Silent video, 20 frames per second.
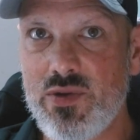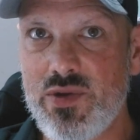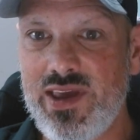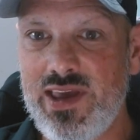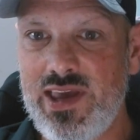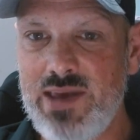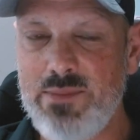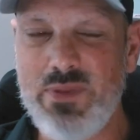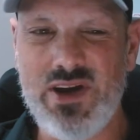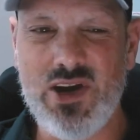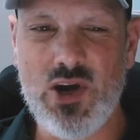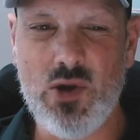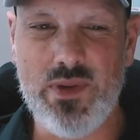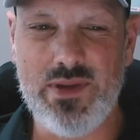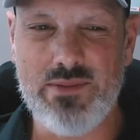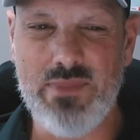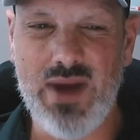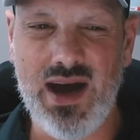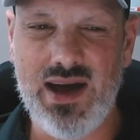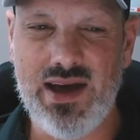keep an
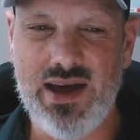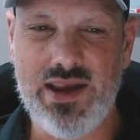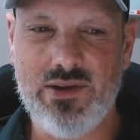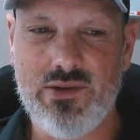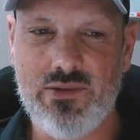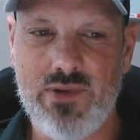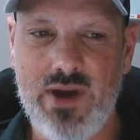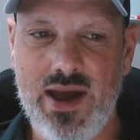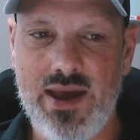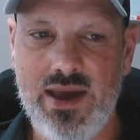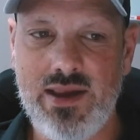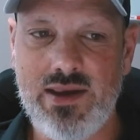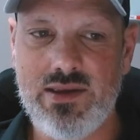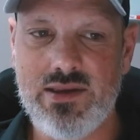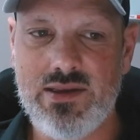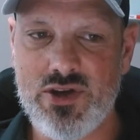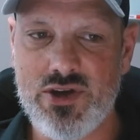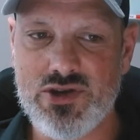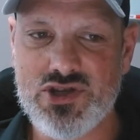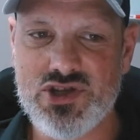open mind, right?
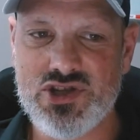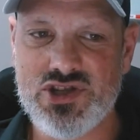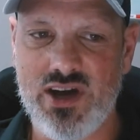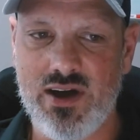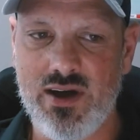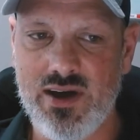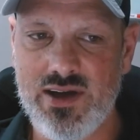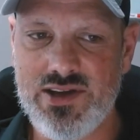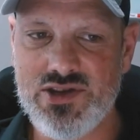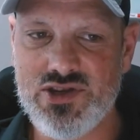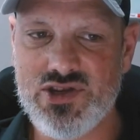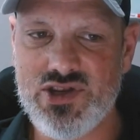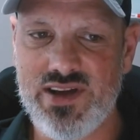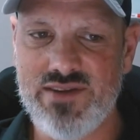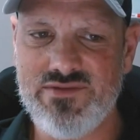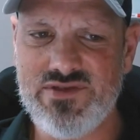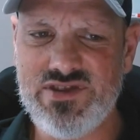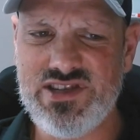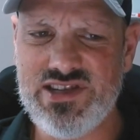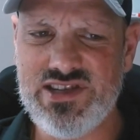There's tons
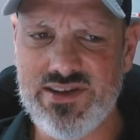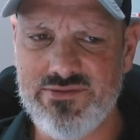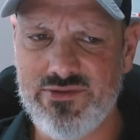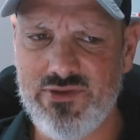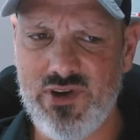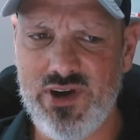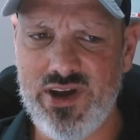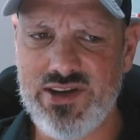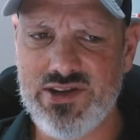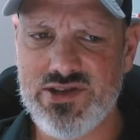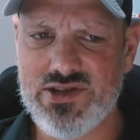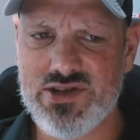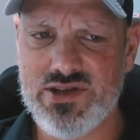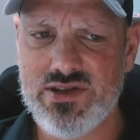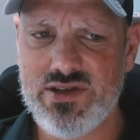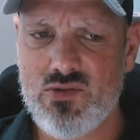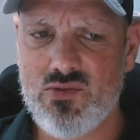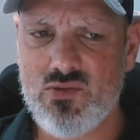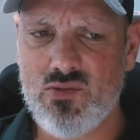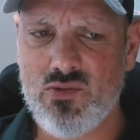of different
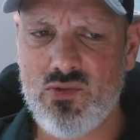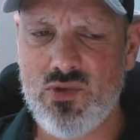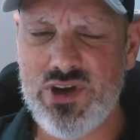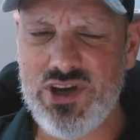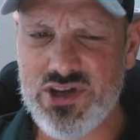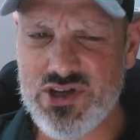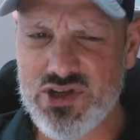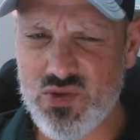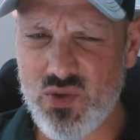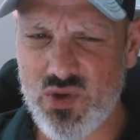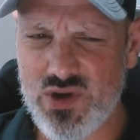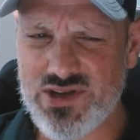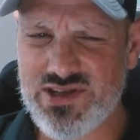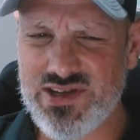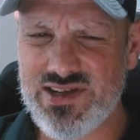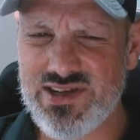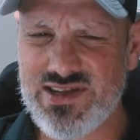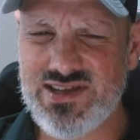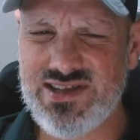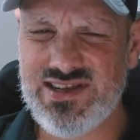
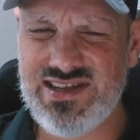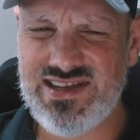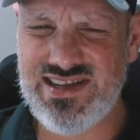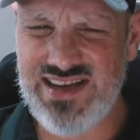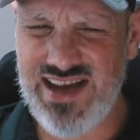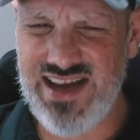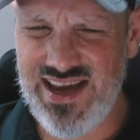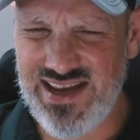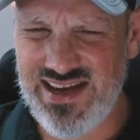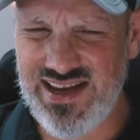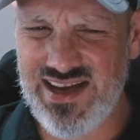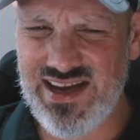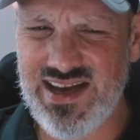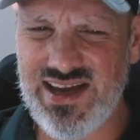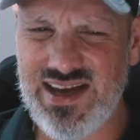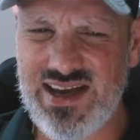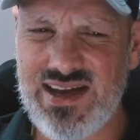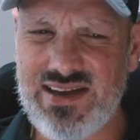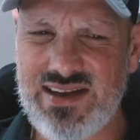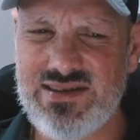resources,
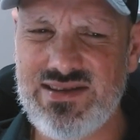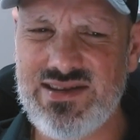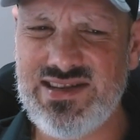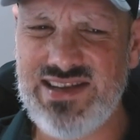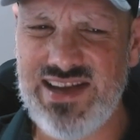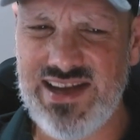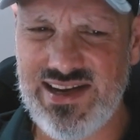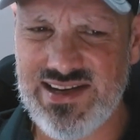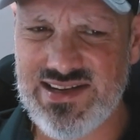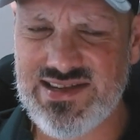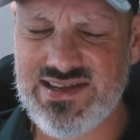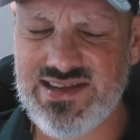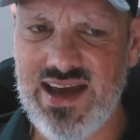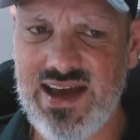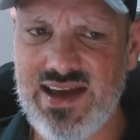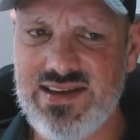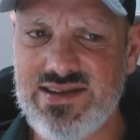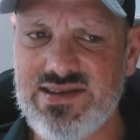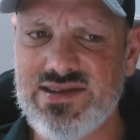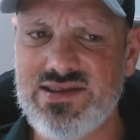data
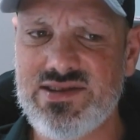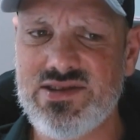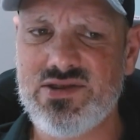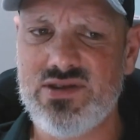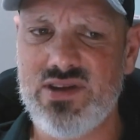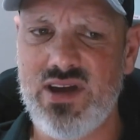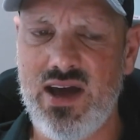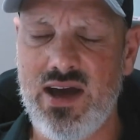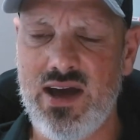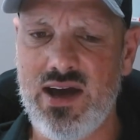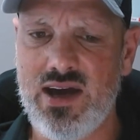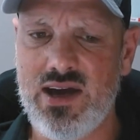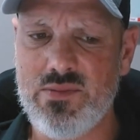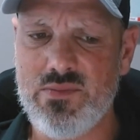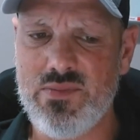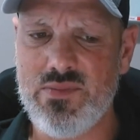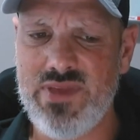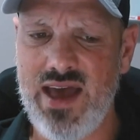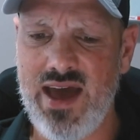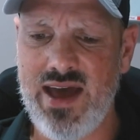sets
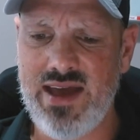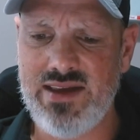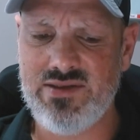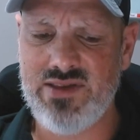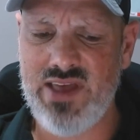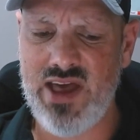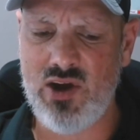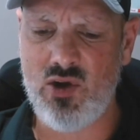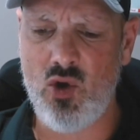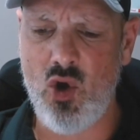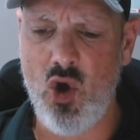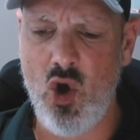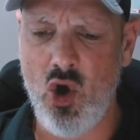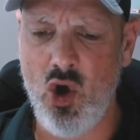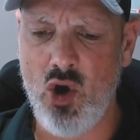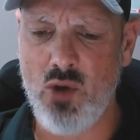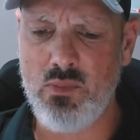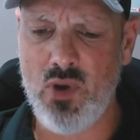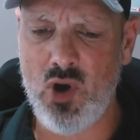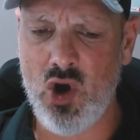that are
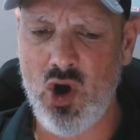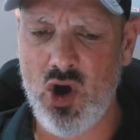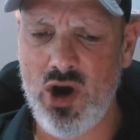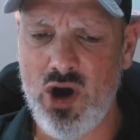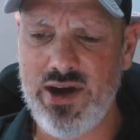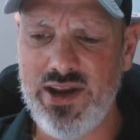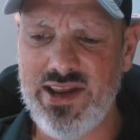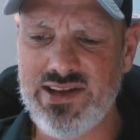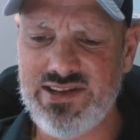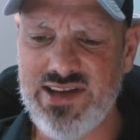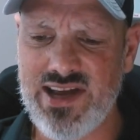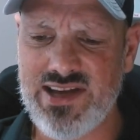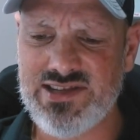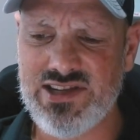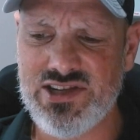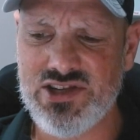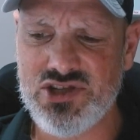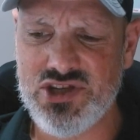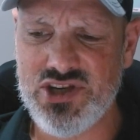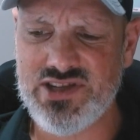all part. It
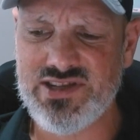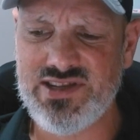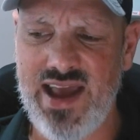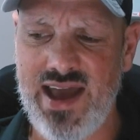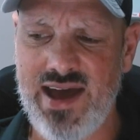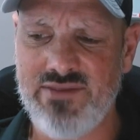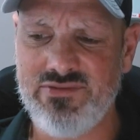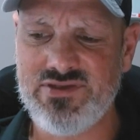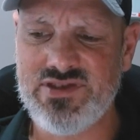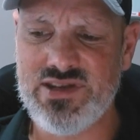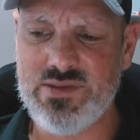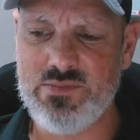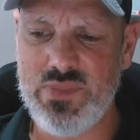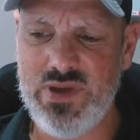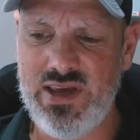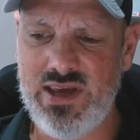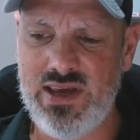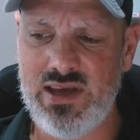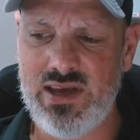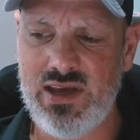doesn't just have to
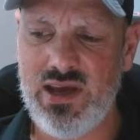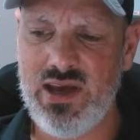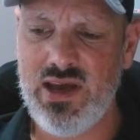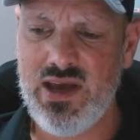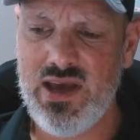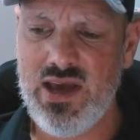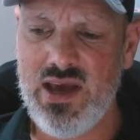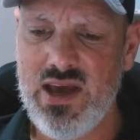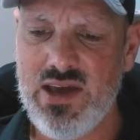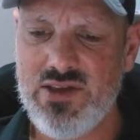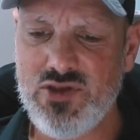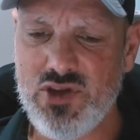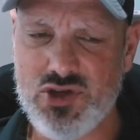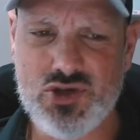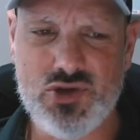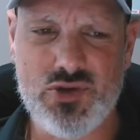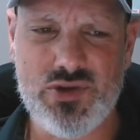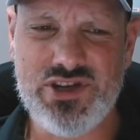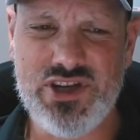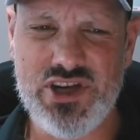be the
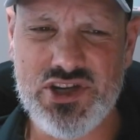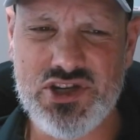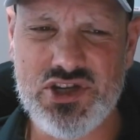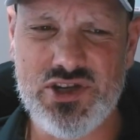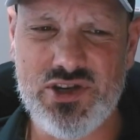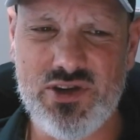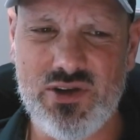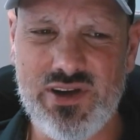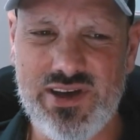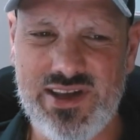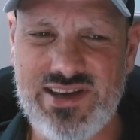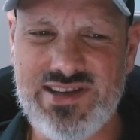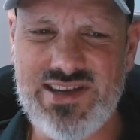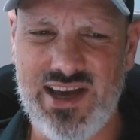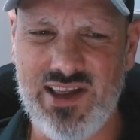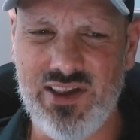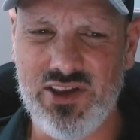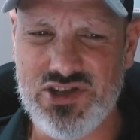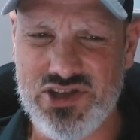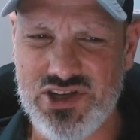traditional
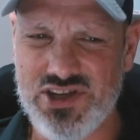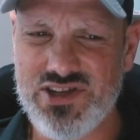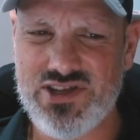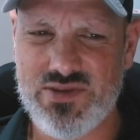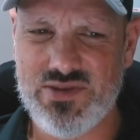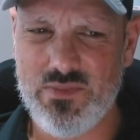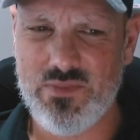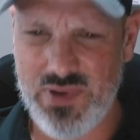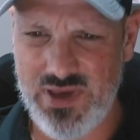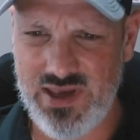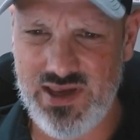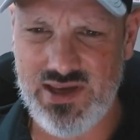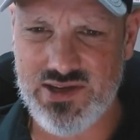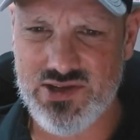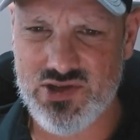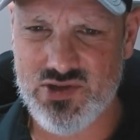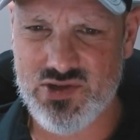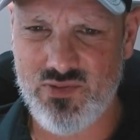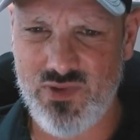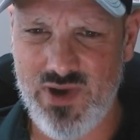intelligence
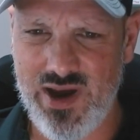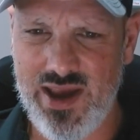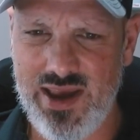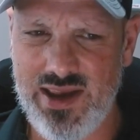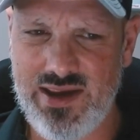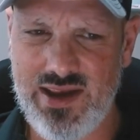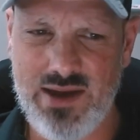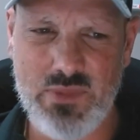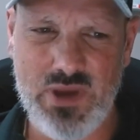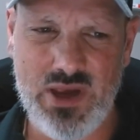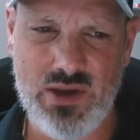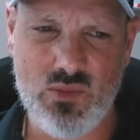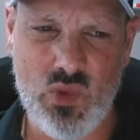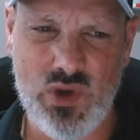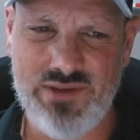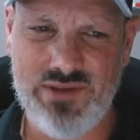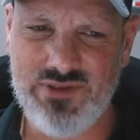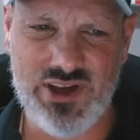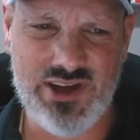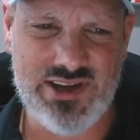piece, right? I mean,
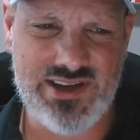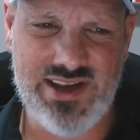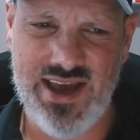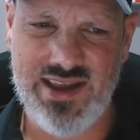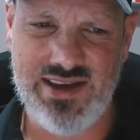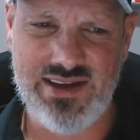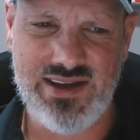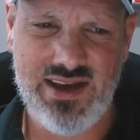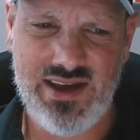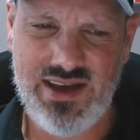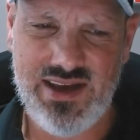we've looked at,